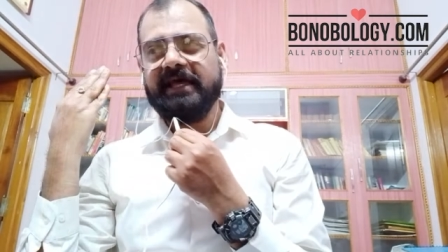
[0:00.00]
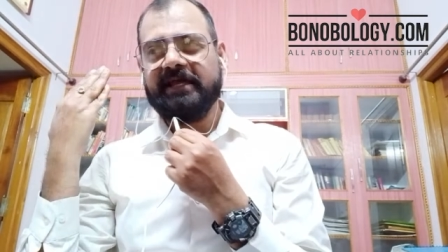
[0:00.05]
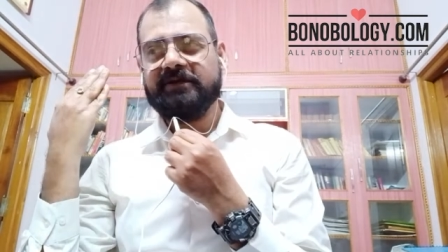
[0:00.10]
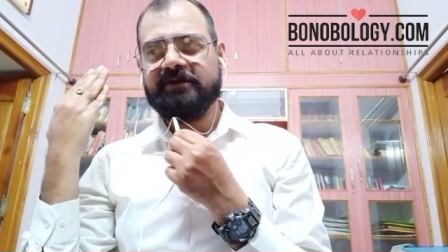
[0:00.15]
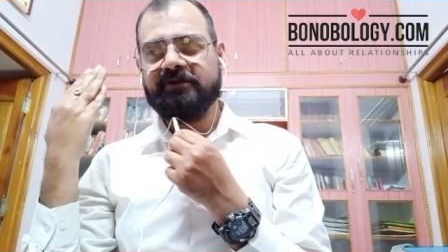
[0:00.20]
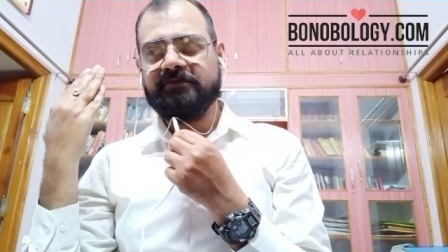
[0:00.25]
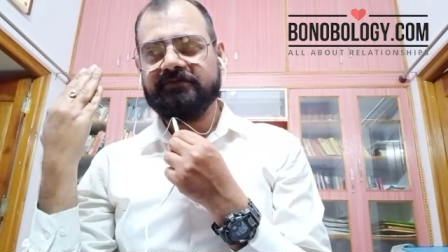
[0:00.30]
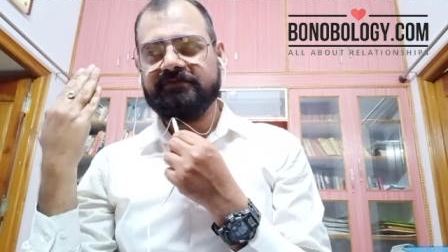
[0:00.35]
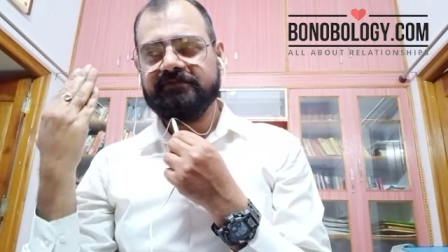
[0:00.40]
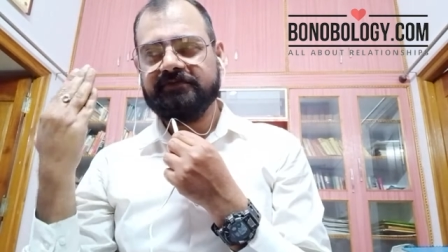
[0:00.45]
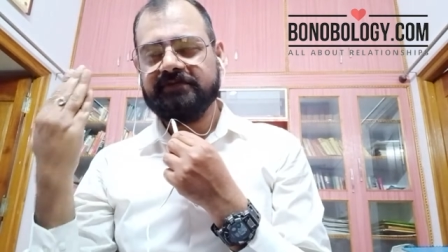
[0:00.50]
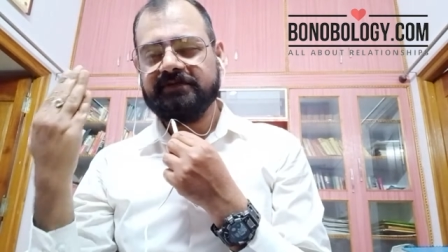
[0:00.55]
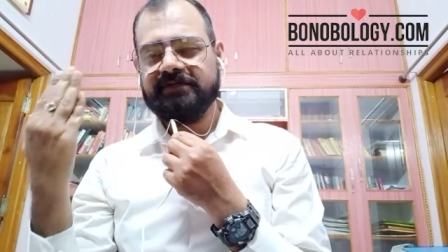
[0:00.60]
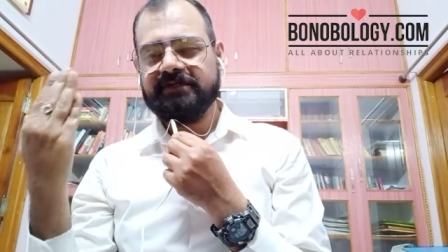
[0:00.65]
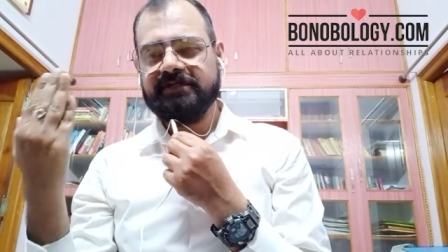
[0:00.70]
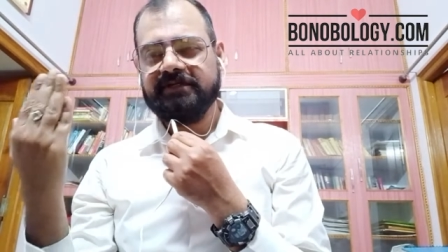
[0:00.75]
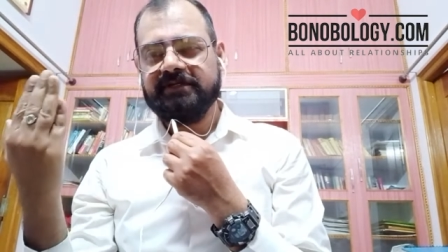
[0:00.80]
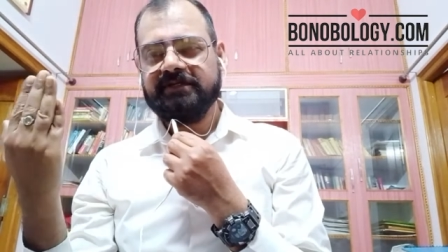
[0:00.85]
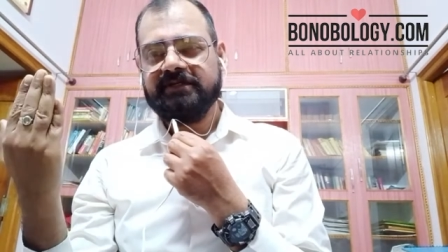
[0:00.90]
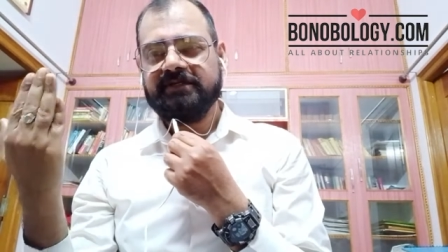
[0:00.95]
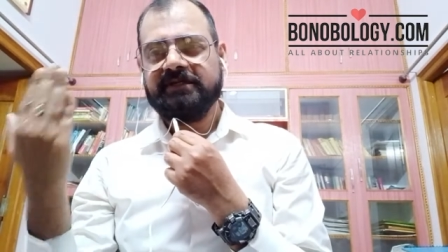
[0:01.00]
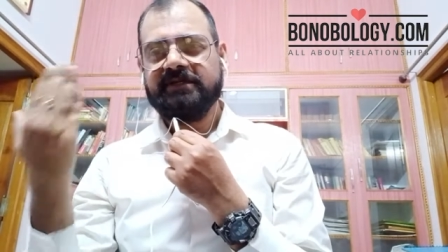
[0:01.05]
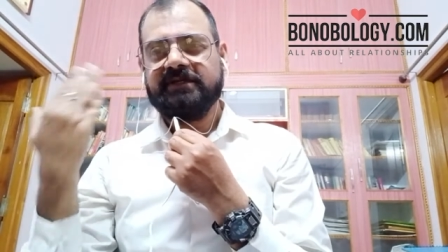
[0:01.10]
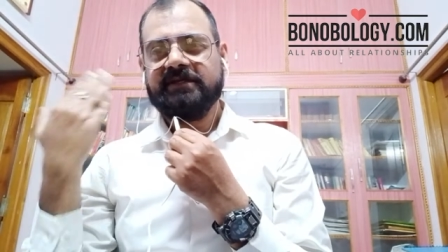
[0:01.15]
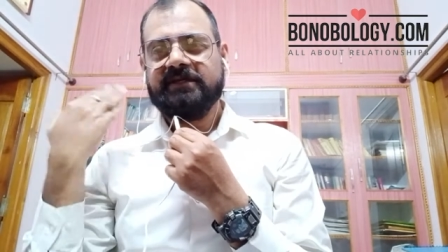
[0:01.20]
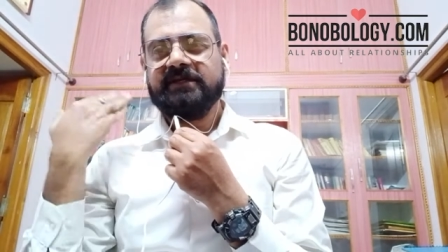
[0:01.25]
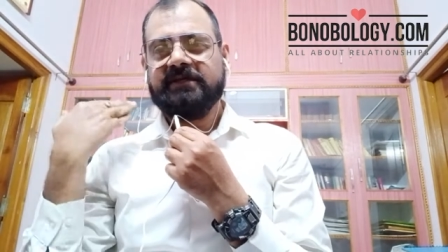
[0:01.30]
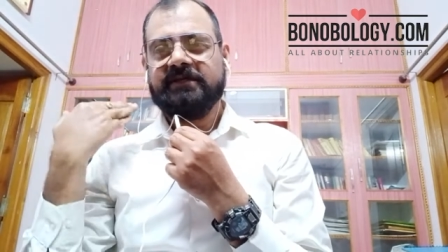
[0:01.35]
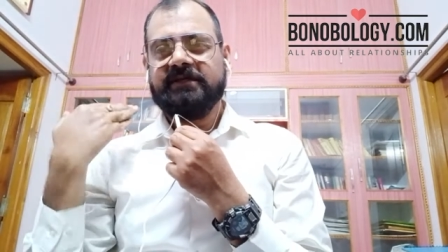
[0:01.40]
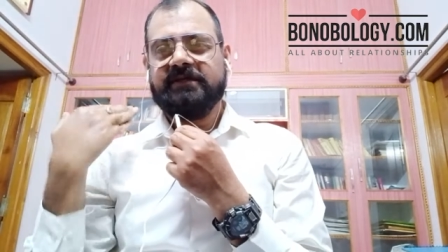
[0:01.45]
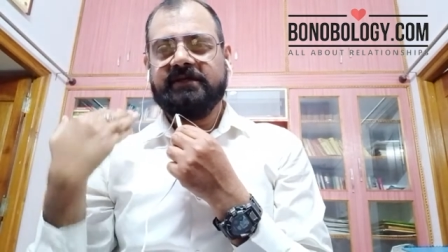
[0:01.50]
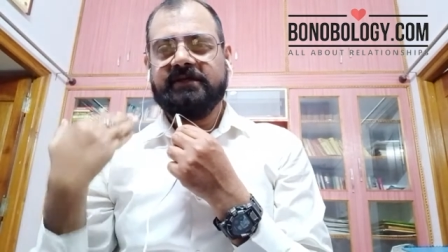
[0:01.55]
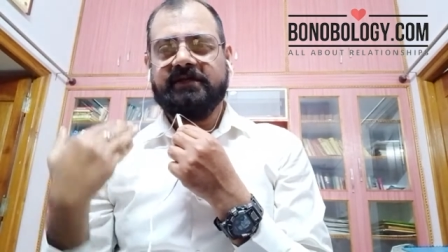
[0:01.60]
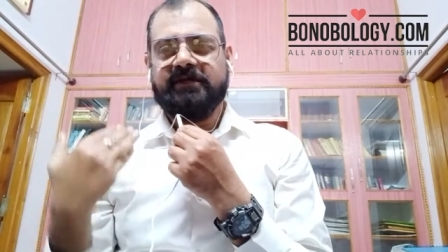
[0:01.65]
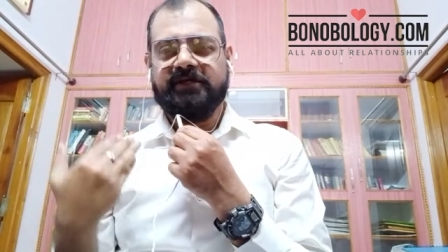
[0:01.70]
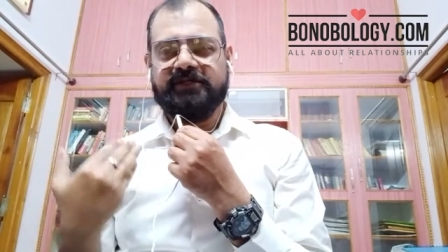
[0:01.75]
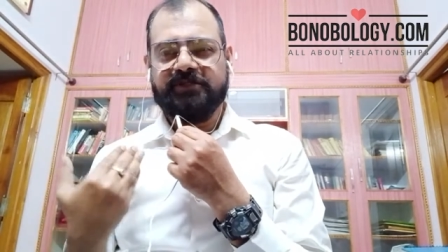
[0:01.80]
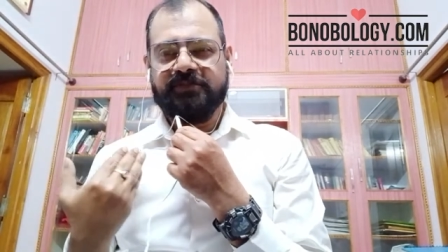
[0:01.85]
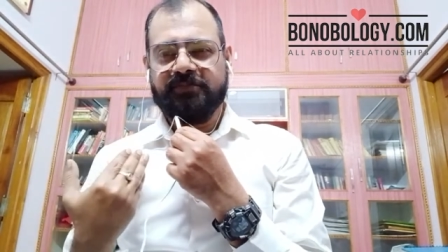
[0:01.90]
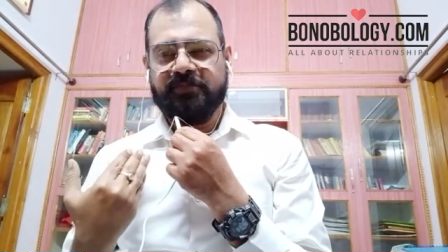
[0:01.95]
of
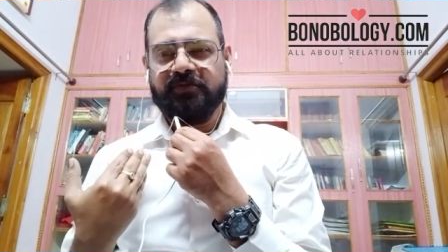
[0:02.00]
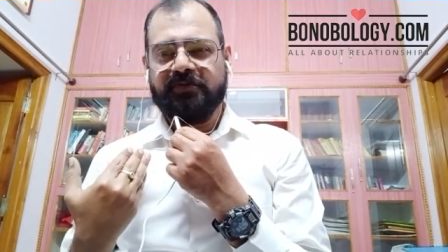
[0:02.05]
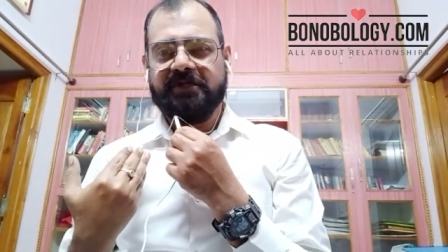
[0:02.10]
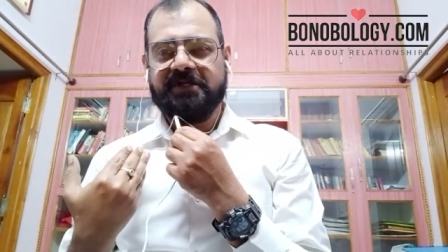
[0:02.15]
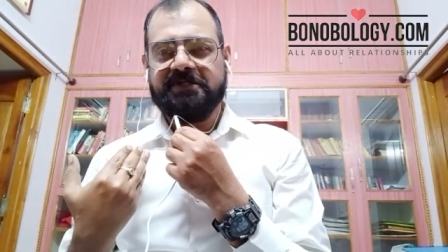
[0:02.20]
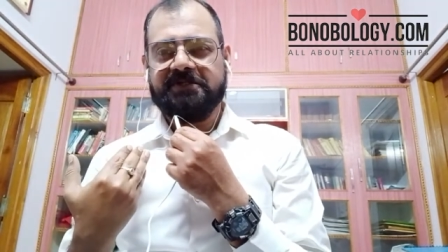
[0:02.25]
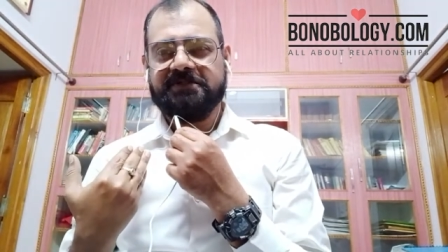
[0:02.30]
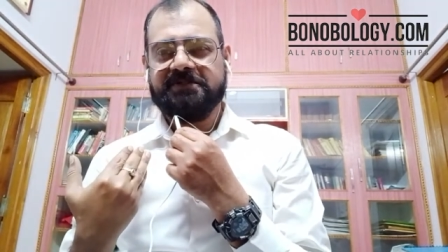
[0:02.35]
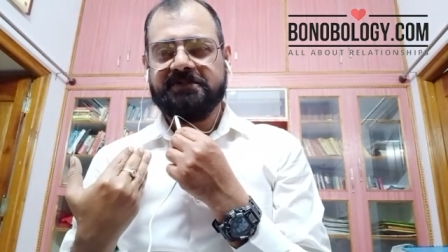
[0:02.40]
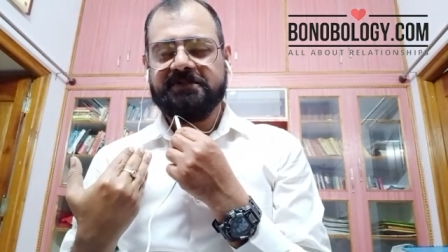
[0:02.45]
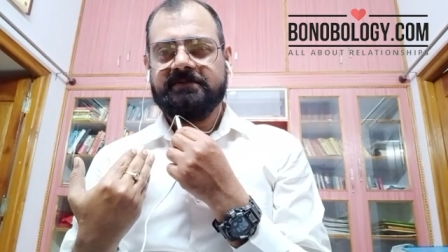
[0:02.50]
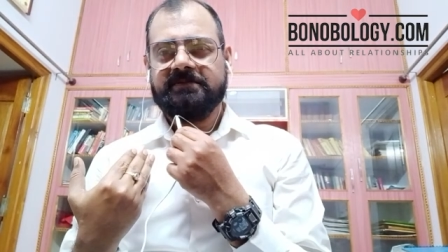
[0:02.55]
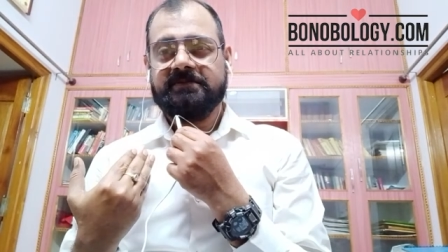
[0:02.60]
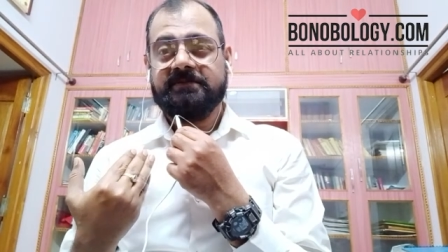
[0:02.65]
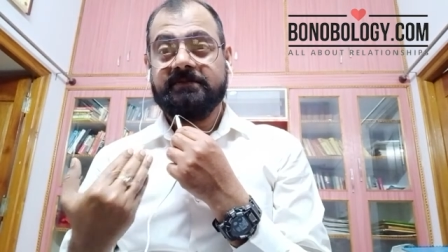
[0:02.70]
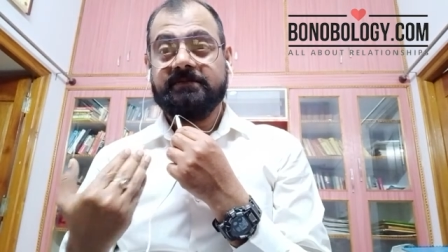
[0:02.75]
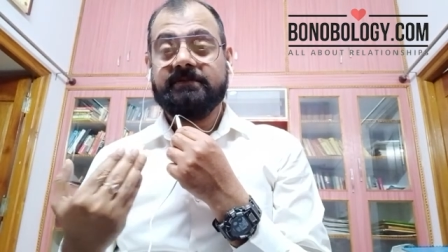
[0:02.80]
reciprocation,